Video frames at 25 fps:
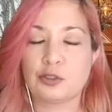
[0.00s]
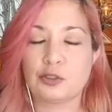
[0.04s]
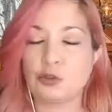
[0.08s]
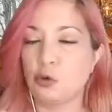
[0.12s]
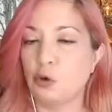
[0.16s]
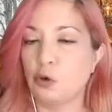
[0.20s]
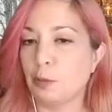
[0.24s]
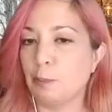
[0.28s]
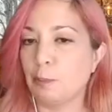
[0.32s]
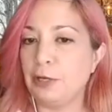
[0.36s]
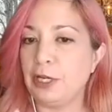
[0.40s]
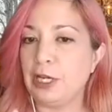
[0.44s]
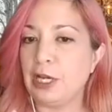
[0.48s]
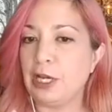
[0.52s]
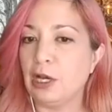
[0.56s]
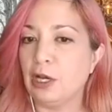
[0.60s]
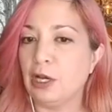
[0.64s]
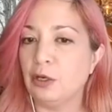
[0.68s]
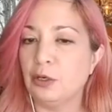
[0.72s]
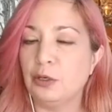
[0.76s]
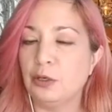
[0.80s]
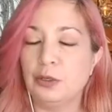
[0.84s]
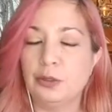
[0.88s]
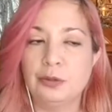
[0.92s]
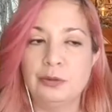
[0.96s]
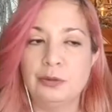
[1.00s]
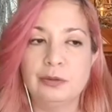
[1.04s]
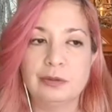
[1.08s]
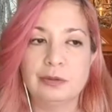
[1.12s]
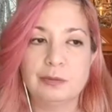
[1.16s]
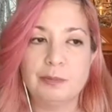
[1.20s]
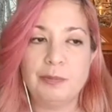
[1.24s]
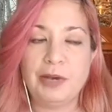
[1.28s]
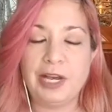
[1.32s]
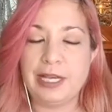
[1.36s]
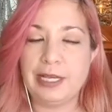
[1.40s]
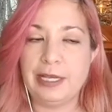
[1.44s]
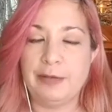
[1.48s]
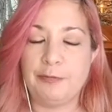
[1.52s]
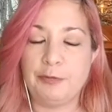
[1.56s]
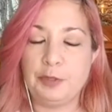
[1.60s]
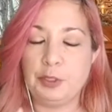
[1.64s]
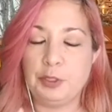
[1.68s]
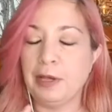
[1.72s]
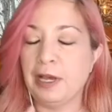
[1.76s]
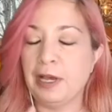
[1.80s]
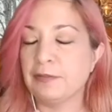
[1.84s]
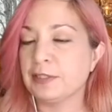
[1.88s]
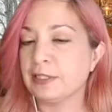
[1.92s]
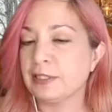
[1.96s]
Scorpio, if
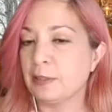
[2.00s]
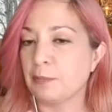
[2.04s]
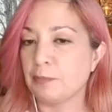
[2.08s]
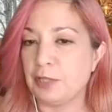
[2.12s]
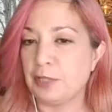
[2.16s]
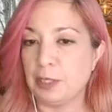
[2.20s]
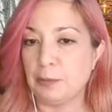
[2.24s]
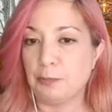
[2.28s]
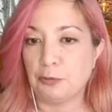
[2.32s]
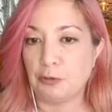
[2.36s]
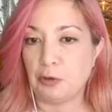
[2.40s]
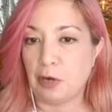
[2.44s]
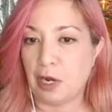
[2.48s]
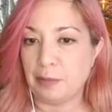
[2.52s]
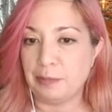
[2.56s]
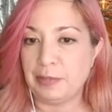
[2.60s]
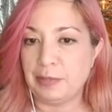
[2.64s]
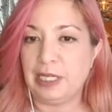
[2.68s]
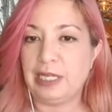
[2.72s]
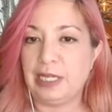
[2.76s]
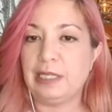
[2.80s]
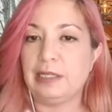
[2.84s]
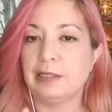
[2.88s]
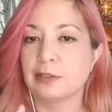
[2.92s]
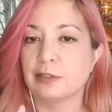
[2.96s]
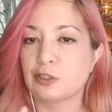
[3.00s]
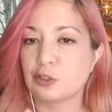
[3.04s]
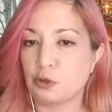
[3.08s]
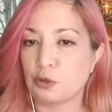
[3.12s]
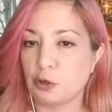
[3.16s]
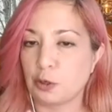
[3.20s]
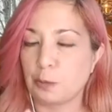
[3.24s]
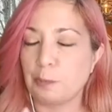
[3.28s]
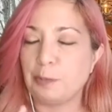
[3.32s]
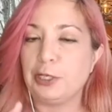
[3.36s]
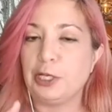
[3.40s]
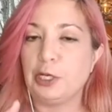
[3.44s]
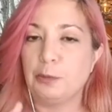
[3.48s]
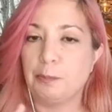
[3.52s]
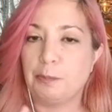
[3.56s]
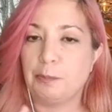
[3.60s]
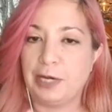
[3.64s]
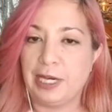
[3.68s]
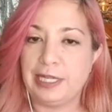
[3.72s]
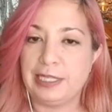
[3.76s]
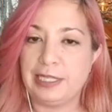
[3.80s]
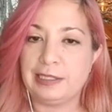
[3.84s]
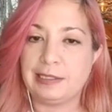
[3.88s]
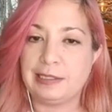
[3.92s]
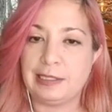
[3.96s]
you have something prominent in Scorpio,
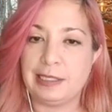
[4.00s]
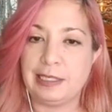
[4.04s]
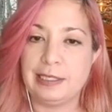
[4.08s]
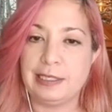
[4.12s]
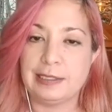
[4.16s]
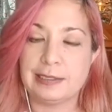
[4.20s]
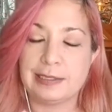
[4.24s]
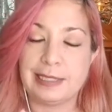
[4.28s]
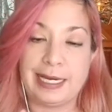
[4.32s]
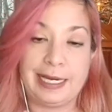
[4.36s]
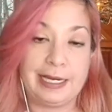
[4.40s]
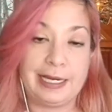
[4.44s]
Pisces,